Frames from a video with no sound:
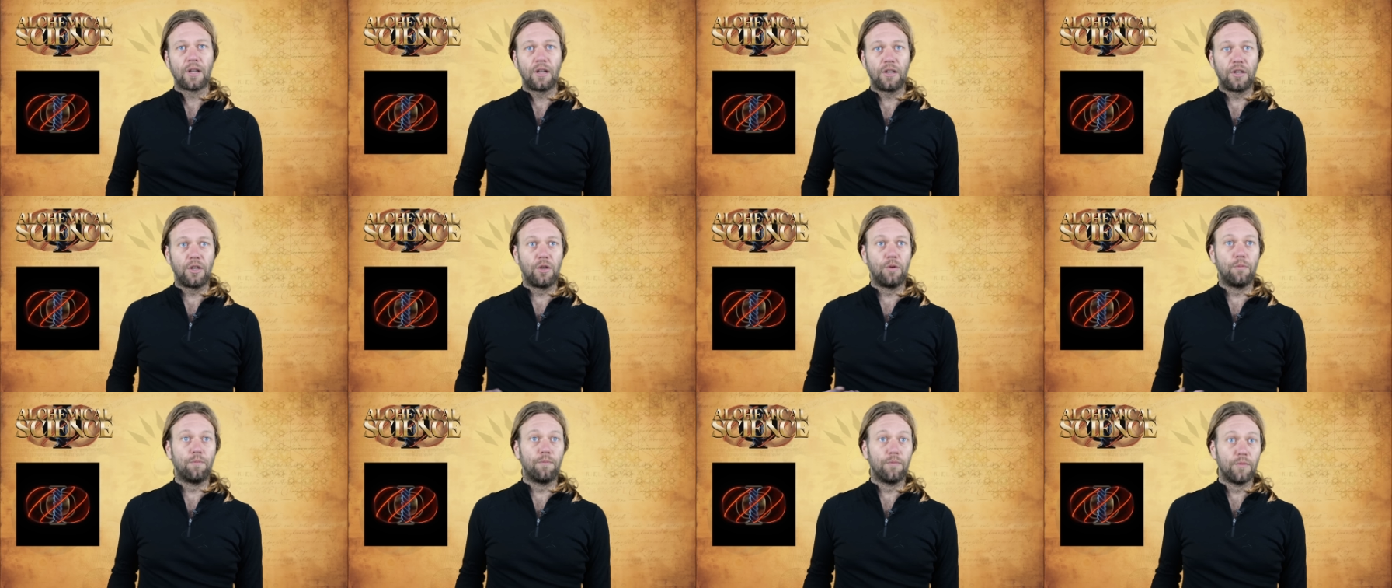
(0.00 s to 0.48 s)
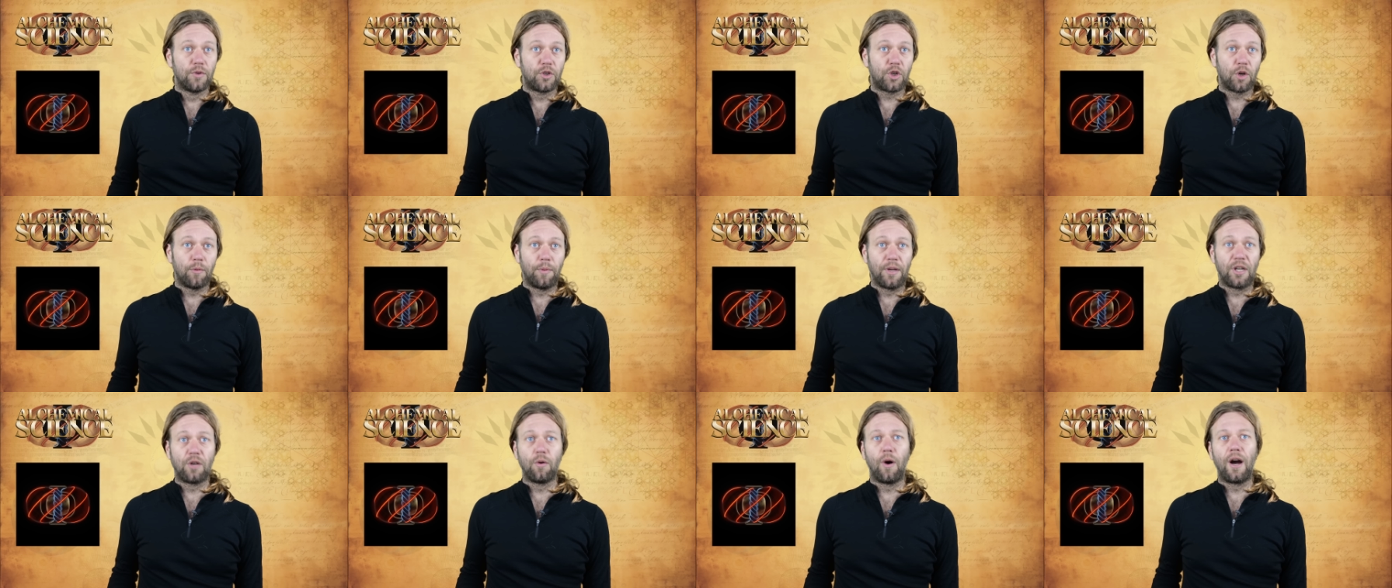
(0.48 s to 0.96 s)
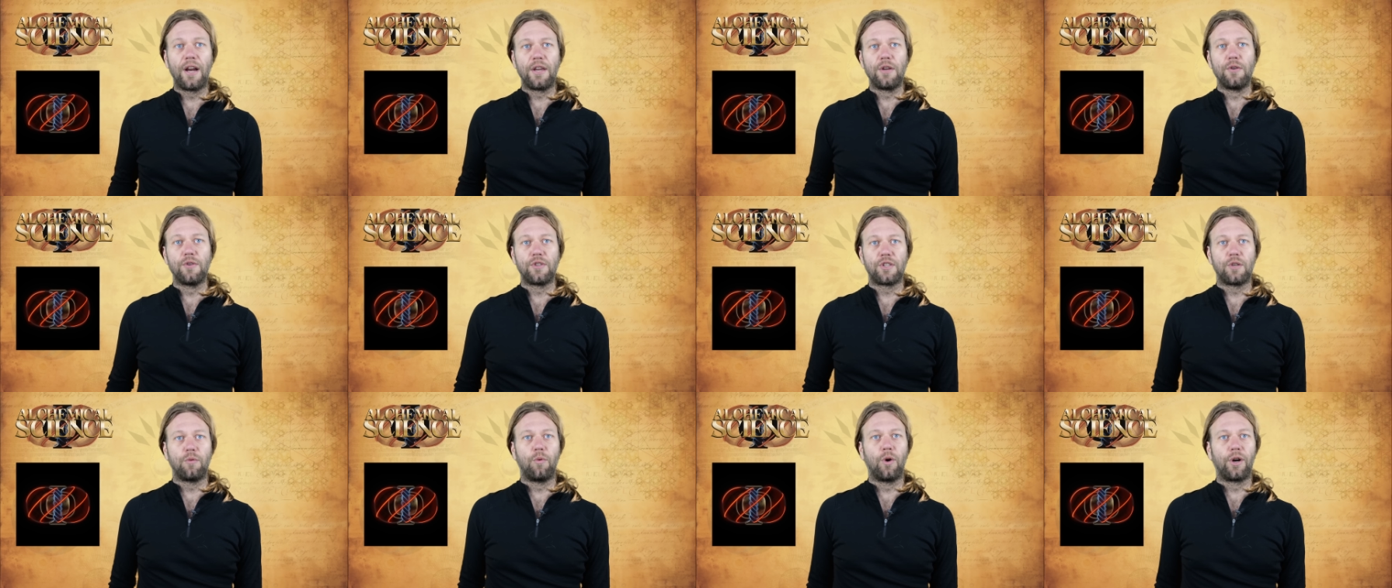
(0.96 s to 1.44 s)
you should be quite
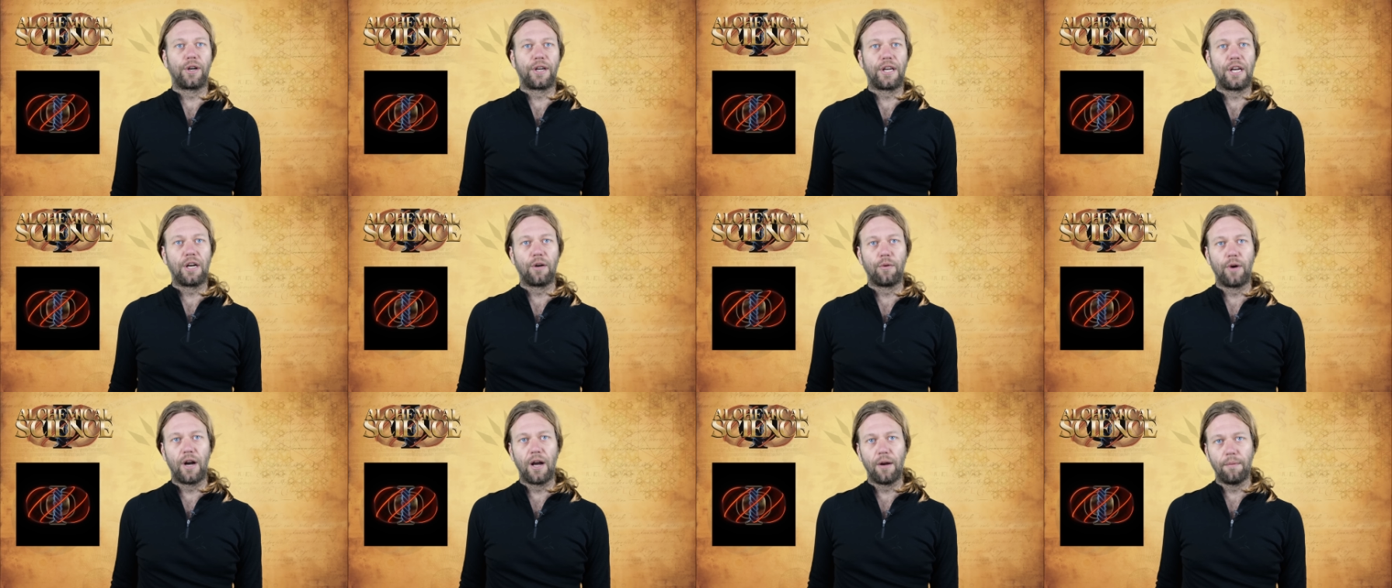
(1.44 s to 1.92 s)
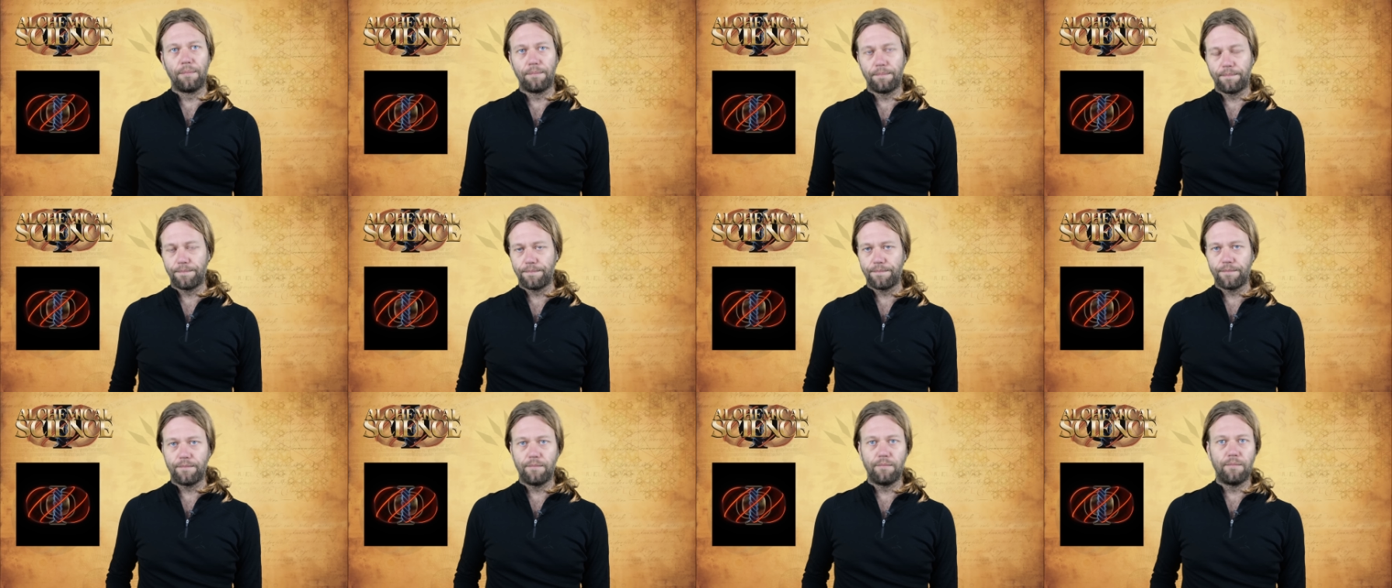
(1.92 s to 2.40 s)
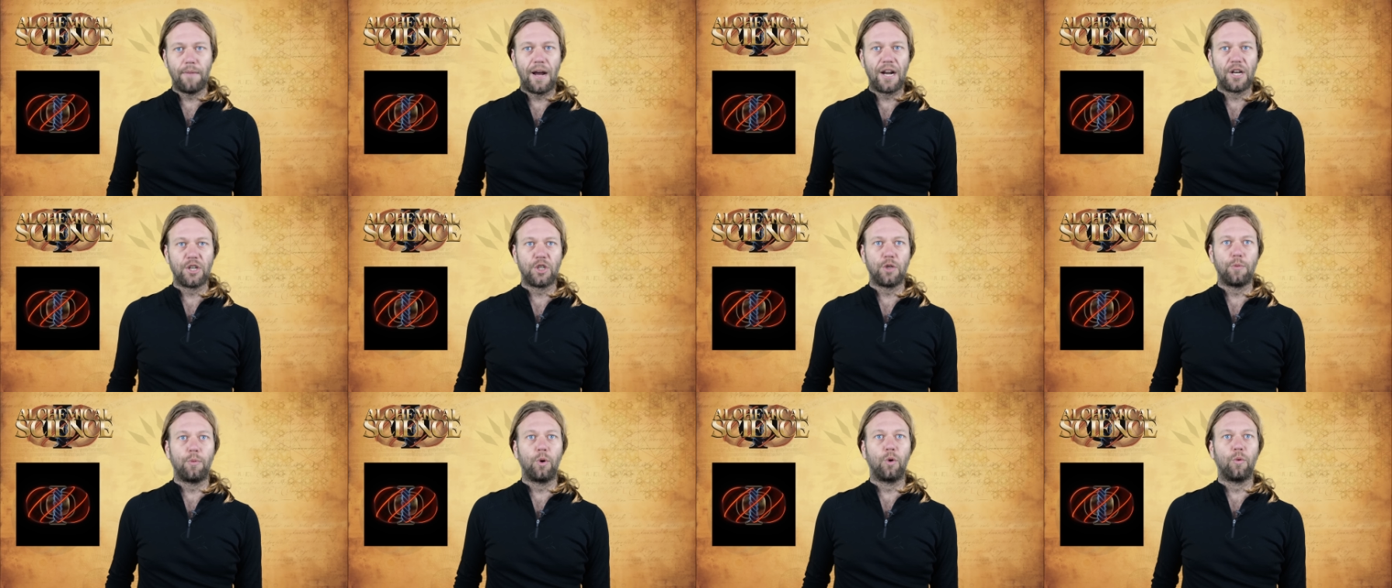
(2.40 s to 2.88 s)
used to working around
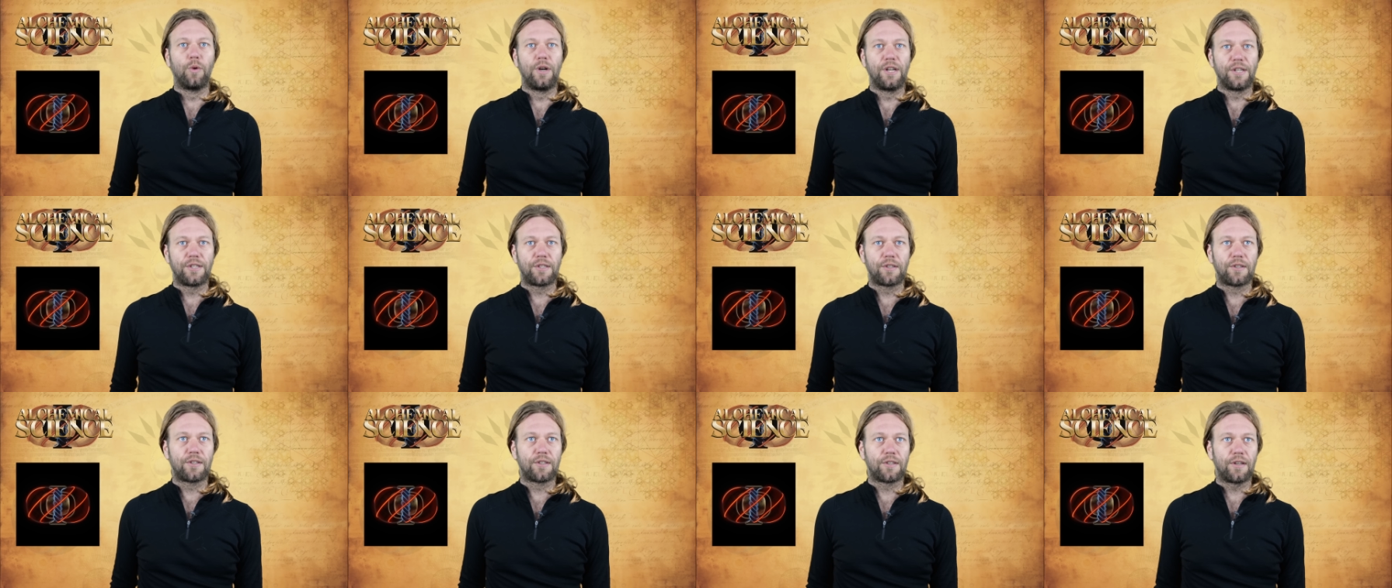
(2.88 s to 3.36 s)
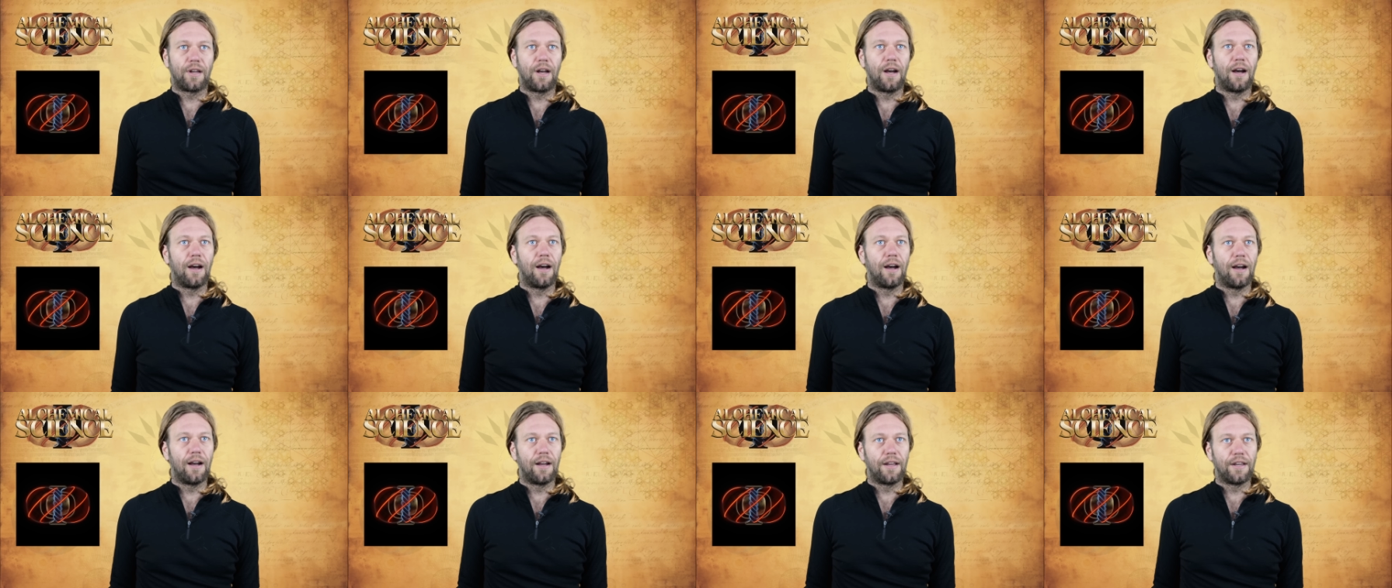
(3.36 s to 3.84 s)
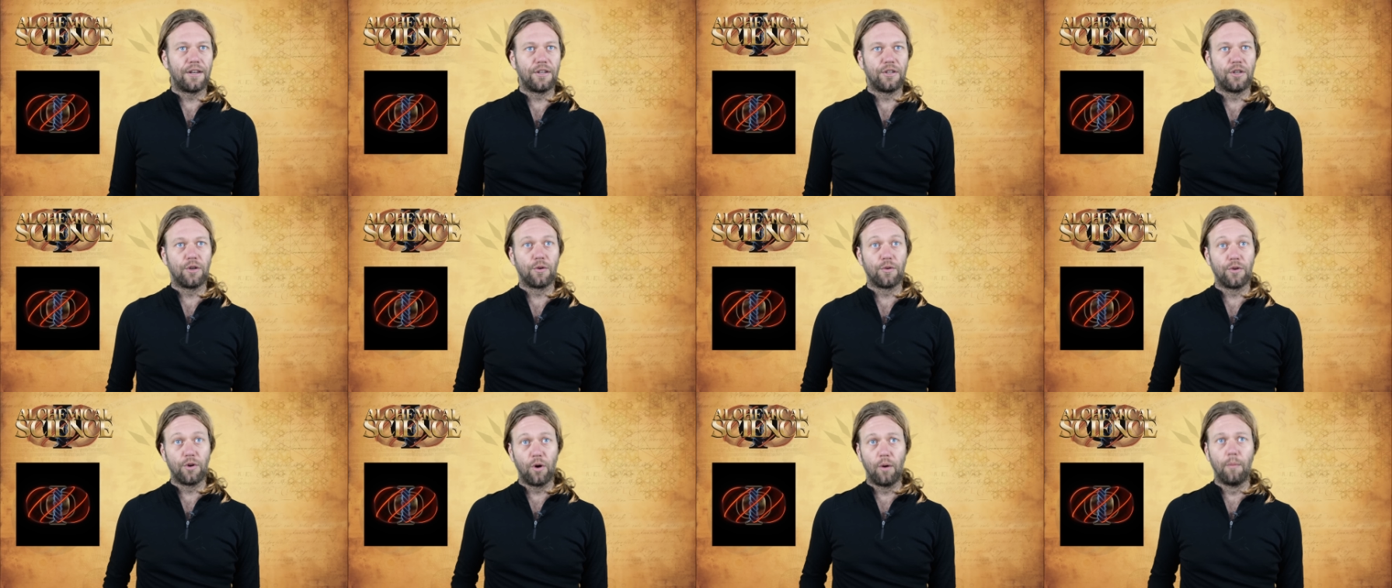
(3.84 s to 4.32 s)
manageable risks in
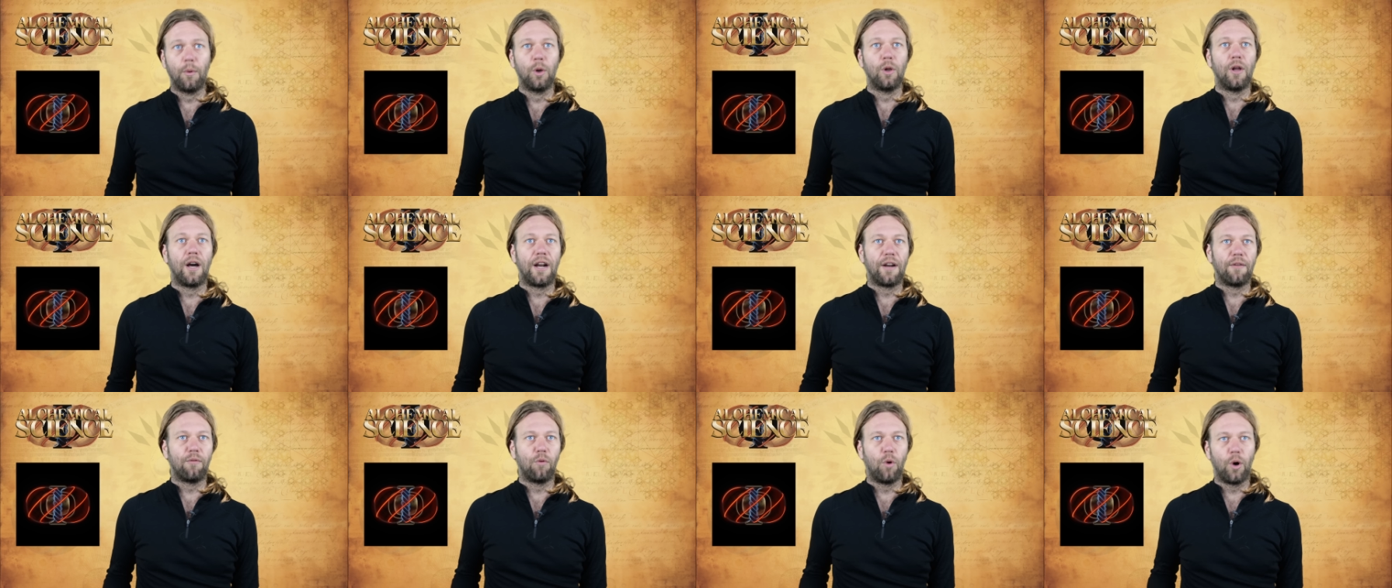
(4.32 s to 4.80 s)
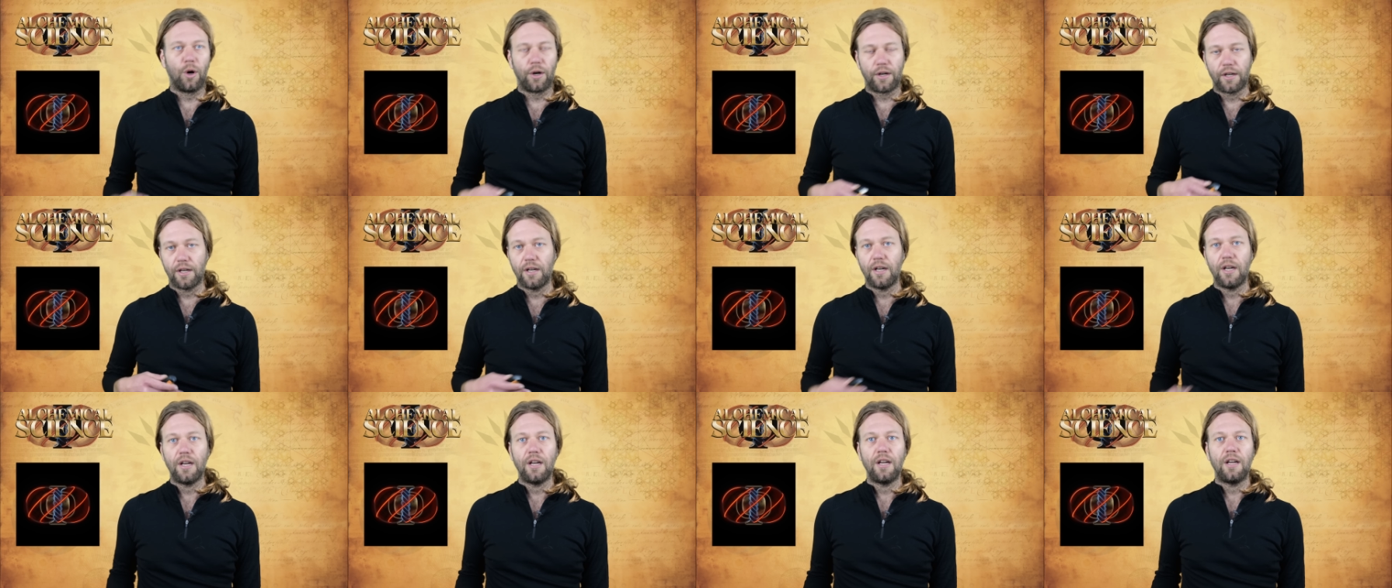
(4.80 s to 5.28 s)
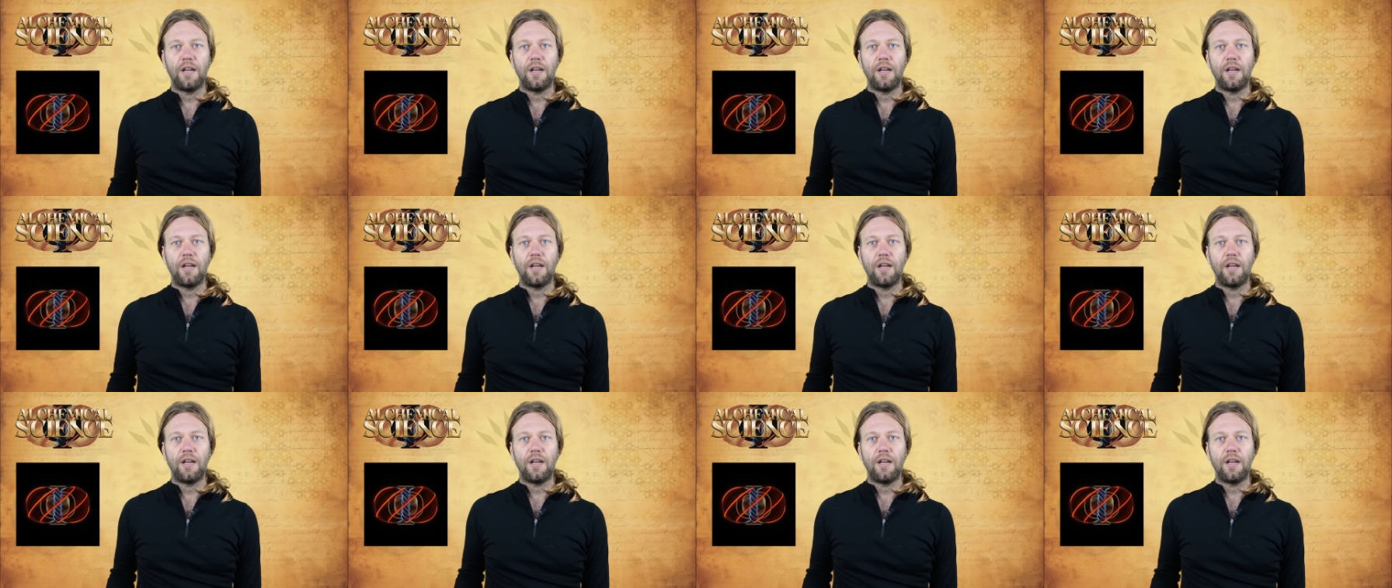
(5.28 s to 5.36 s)
your normal line of work